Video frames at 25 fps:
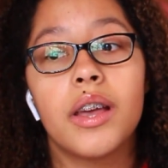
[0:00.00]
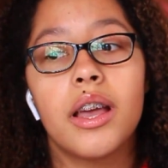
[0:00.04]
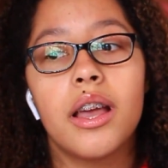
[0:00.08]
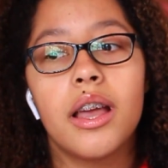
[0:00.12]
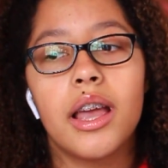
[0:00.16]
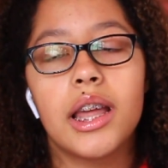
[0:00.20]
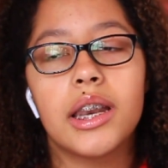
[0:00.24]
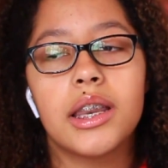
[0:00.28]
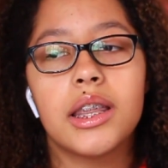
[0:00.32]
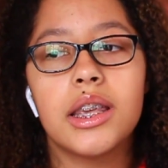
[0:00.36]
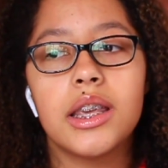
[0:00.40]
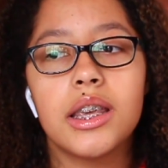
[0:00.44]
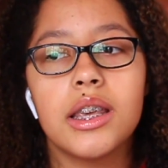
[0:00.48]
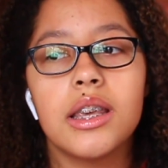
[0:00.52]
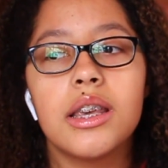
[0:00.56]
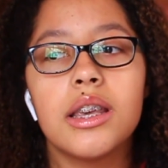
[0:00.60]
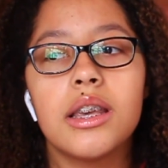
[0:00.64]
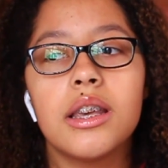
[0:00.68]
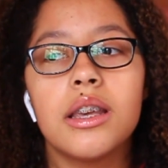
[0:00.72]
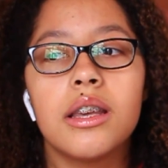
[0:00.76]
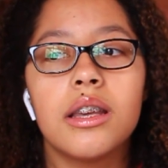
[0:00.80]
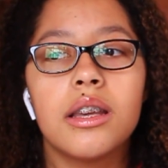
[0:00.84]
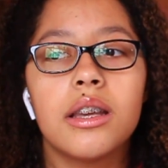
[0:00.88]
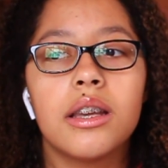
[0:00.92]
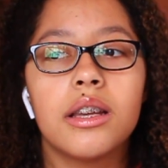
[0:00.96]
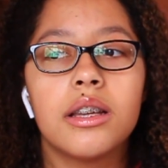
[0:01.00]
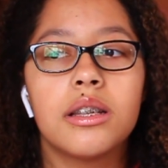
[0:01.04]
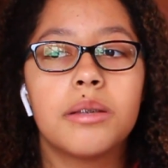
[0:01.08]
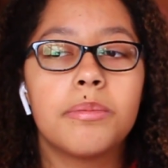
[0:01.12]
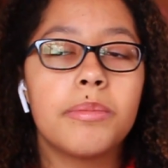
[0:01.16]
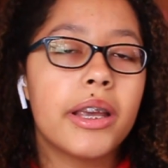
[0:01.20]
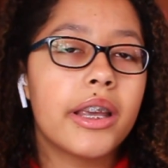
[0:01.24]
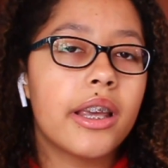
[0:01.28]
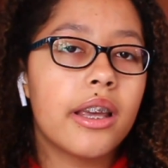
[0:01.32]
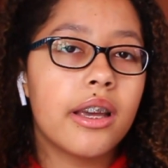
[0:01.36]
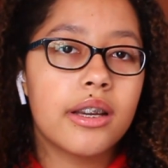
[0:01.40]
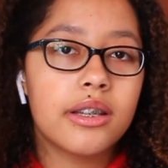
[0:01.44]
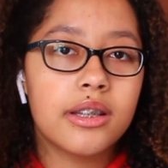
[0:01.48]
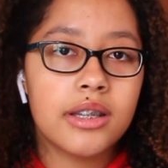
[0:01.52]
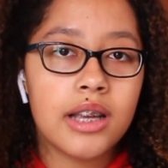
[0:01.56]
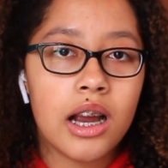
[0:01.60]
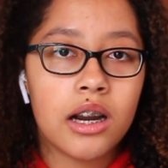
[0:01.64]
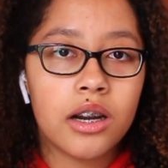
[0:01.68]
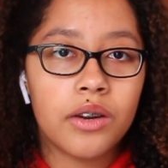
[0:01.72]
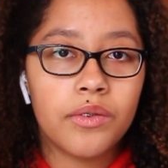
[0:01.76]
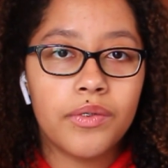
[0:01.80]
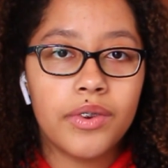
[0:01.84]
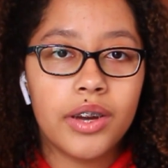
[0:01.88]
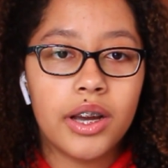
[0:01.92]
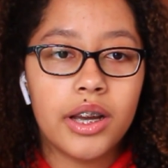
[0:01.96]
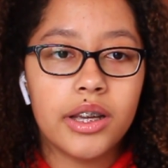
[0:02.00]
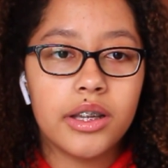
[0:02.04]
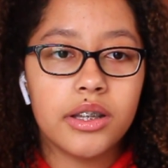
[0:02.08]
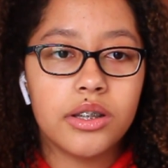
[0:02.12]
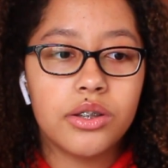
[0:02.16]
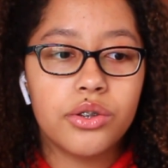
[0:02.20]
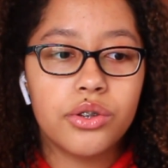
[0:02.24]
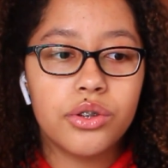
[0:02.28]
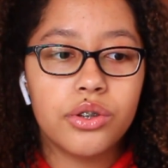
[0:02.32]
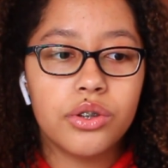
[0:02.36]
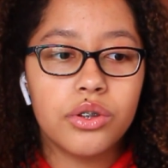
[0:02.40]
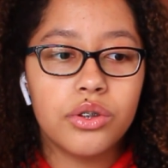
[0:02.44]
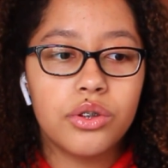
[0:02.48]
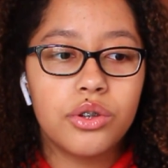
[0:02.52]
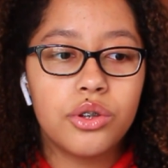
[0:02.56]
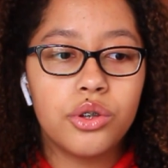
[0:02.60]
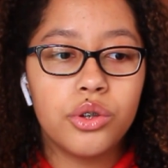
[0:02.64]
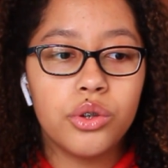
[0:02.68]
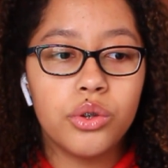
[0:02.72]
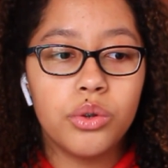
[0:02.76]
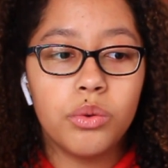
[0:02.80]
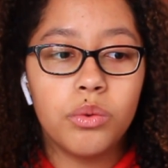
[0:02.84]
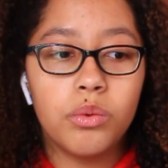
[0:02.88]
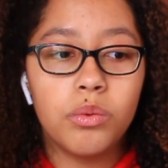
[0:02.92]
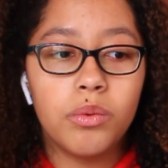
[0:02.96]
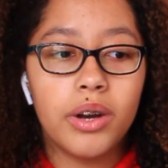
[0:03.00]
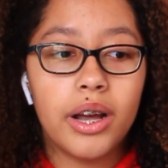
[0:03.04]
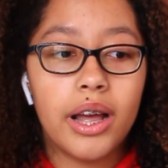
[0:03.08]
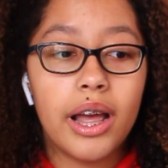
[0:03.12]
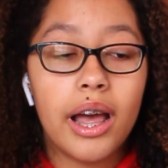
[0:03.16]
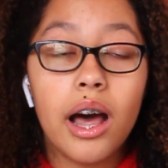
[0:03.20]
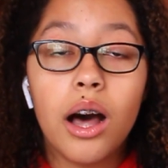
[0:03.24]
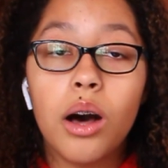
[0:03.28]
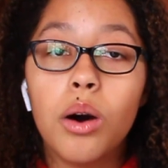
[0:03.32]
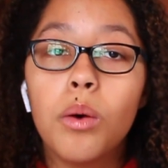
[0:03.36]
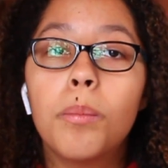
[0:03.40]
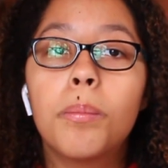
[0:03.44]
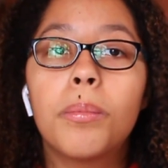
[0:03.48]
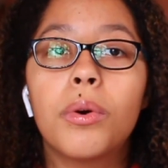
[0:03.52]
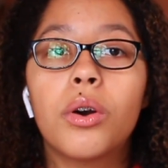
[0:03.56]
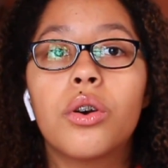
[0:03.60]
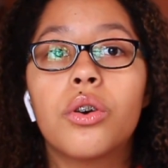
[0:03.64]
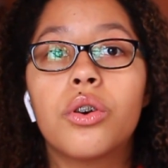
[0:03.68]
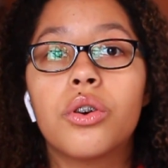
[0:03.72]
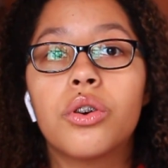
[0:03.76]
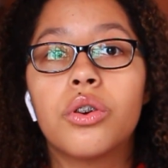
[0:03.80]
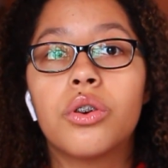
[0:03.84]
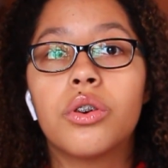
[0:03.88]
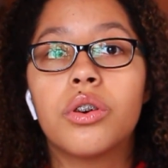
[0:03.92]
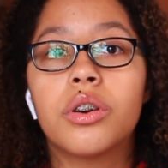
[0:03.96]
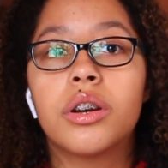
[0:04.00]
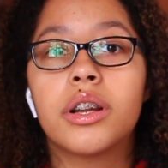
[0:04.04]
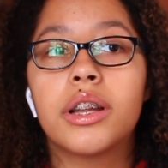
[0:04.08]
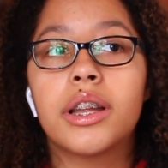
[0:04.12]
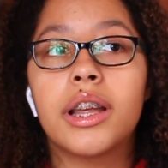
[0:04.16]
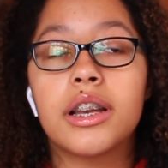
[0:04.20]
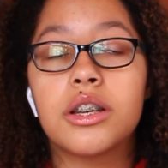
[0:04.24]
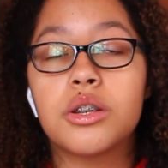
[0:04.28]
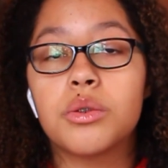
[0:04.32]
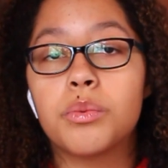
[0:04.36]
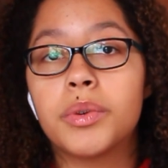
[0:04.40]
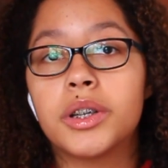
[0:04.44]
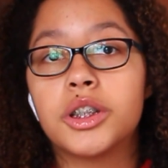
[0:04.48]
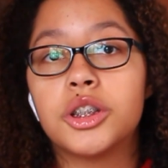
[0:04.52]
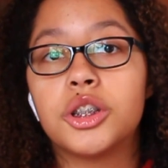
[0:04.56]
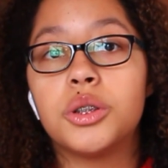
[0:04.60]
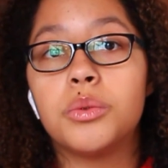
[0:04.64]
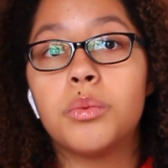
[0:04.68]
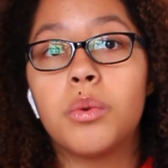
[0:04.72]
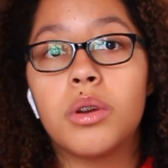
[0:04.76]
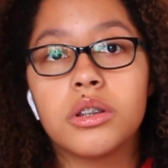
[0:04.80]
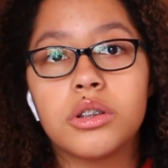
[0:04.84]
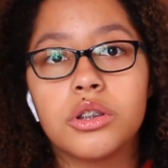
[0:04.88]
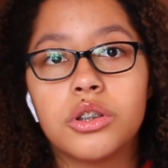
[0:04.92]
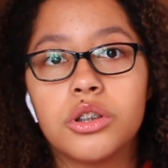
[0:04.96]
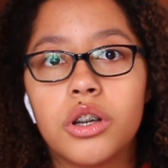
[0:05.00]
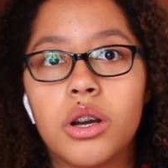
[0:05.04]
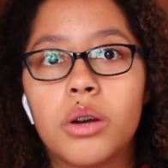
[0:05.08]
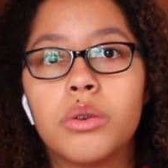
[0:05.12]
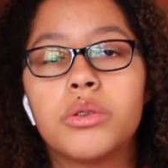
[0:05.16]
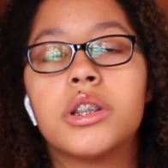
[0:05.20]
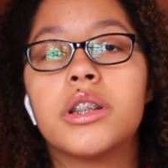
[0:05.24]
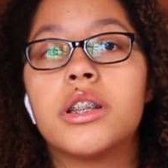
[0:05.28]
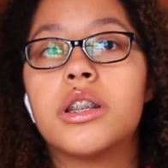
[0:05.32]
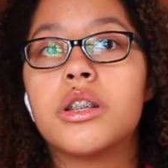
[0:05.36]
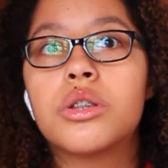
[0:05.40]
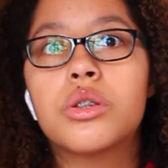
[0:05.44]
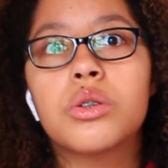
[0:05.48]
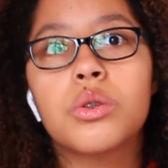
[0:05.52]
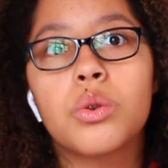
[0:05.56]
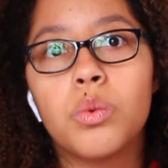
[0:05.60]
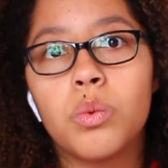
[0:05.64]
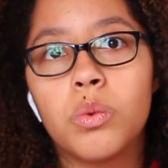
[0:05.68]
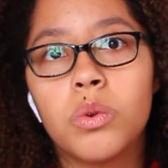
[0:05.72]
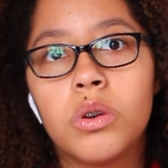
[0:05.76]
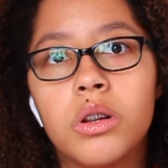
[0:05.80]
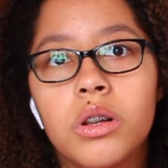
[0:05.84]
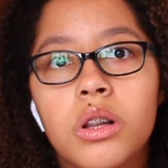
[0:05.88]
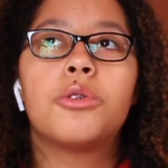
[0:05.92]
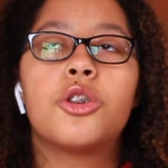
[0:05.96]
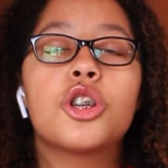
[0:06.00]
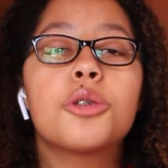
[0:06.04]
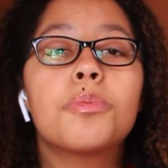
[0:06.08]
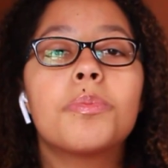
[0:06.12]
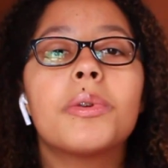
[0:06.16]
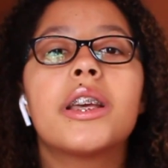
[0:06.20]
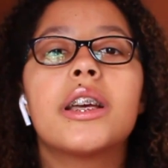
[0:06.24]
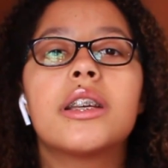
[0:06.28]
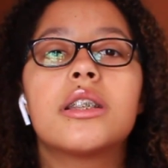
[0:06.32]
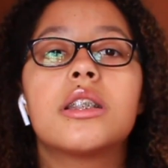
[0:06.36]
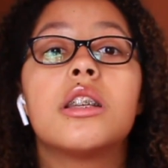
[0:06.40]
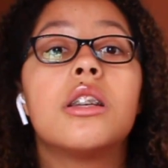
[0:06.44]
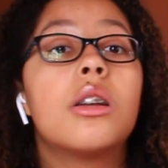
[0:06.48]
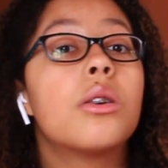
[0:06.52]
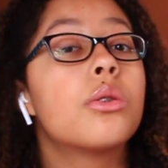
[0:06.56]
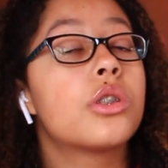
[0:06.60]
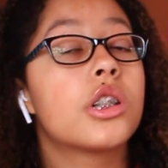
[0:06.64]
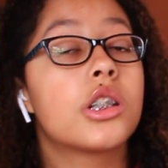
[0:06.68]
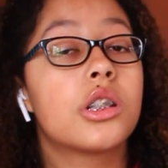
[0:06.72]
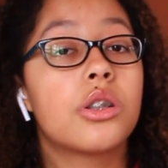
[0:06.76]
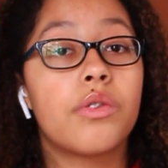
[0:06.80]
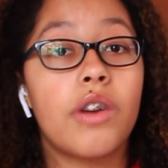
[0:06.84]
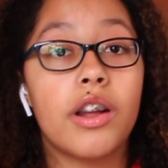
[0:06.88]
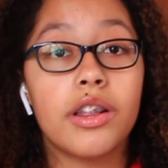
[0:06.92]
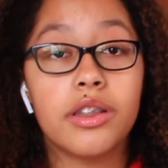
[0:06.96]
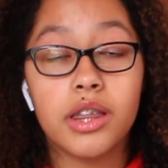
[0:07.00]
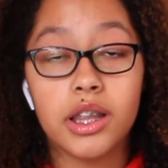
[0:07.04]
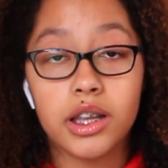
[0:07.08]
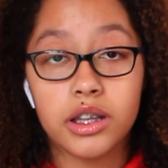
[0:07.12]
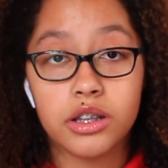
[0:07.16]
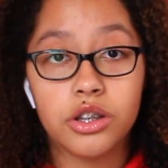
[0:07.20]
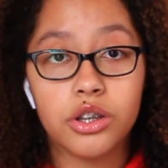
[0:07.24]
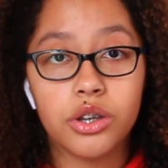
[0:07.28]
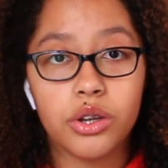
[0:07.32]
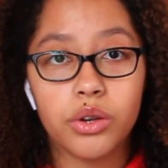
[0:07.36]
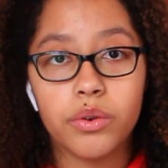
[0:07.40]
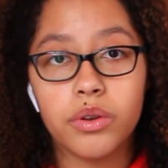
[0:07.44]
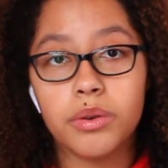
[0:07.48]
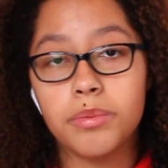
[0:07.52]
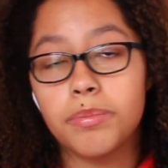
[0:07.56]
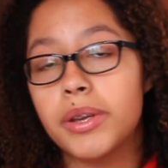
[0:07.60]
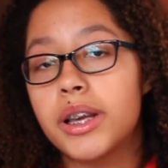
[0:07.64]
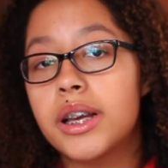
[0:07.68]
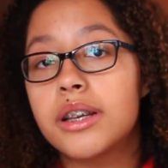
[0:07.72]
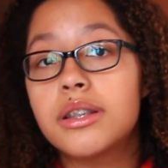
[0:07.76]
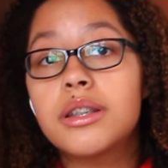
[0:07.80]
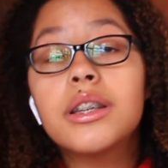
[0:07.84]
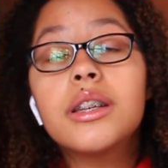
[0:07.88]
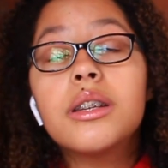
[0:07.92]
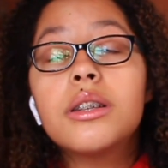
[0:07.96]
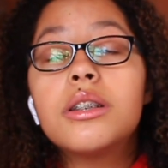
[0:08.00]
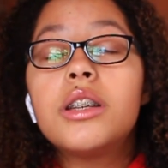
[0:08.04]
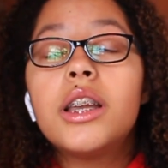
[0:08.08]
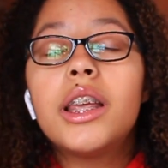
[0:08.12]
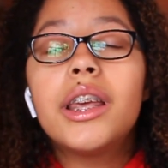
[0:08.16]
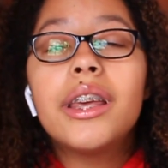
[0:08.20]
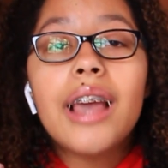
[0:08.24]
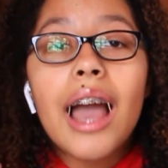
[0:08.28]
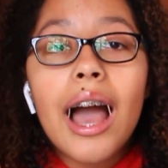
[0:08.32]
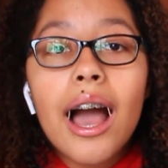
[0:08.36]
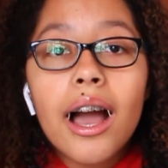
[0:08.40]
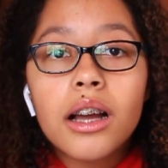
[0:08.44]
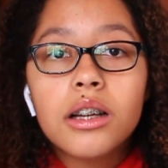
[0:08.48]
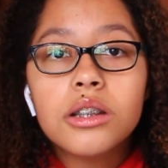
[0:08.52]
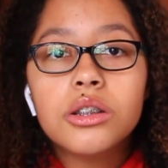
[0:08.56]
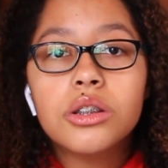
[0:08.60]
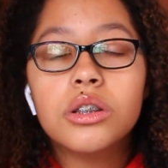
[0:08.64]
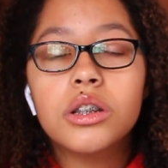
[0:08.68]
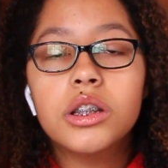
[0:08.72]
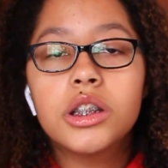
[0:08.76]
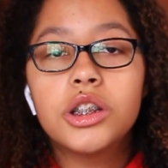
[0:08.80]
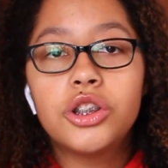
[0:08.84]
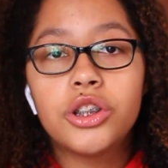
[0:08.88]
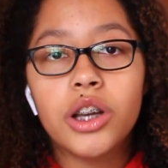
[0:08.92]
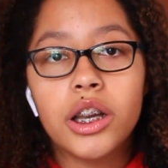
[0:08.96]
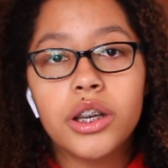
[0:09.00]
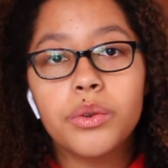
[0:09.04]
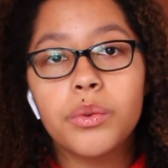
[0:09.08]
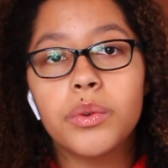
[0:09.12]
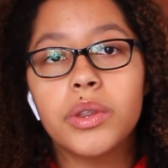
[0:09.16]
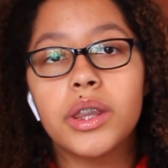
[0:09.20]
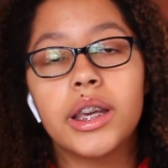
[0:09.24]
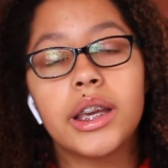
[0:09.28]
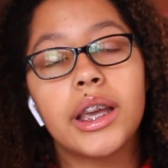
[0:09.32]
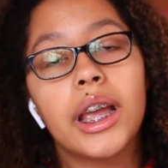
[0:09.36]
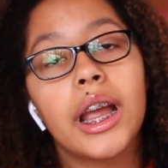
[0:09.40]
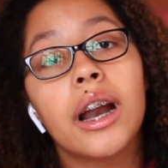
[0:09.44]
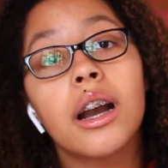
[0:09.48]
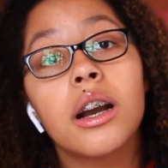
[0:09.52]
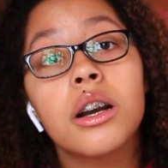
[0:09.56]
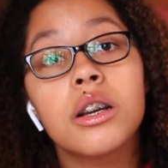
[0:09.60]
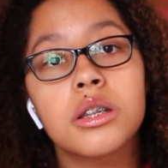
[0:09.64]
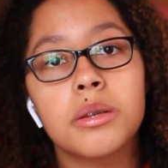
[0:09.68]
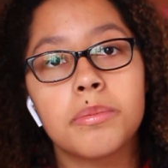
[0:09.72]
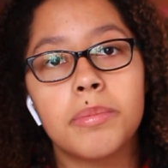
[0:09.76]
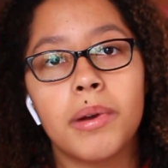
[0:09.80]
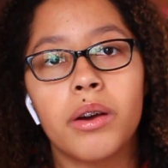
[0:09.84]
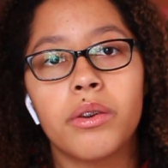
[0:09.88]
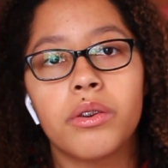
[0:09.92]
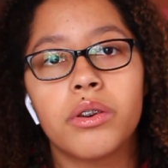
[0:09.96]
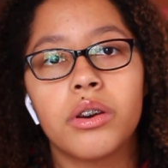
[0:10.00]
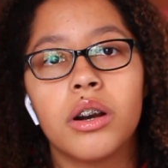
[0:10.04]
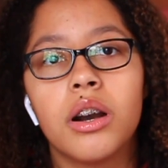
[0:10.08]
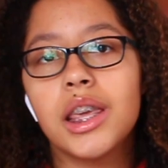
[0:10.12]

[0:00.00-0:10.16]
and he is making a sacrifice to help her get to where she wants to go, to this school, just because he knows it's the right thing to do and because he he actually genuinely cares about her.